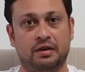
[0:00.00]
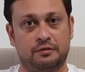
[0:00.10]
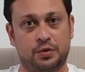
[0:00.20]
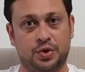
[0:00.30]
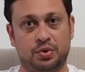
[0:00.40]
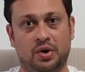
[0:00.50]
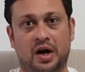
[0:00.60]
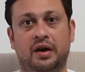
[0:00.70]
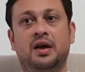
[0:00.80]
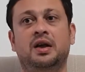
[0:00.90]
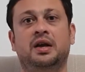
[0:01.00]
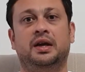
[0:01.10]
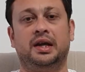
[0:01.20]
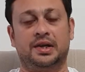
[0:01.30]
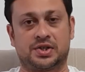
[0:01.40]
of who you are,
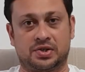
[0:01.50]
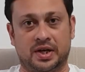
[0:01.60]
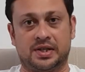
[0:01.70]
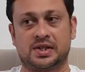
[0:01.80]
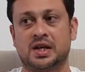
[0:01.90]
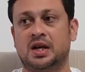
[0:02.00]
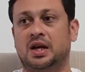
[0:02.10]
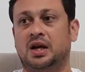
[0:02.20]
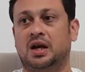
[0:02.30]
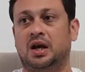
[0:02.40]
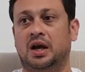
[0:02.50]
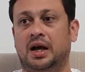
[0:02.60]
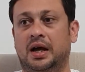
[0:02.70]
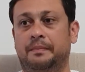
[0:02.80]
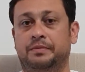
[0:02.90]
illustrates
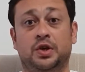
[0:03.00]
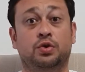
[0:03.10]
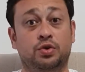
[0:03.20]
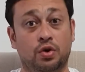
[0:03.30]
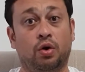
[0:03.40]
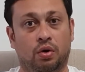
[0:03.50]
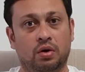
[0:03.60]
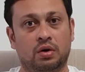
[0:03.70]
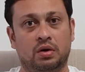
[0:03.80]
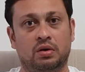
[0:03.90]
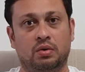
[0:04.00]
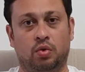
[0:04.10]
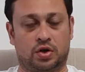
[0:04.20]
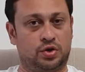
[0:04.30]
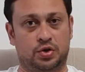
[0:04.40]

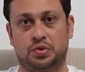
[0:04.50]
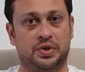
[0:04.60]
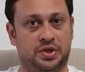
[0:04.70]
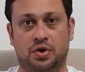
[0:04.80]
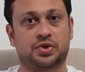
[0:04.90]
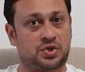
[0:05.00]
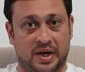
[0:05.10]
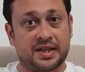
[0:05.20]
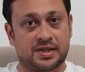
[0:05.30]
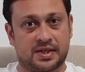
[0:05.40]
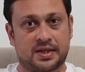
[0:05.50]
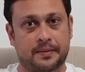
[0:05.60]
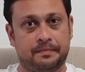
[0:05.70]
what to do with your strengths,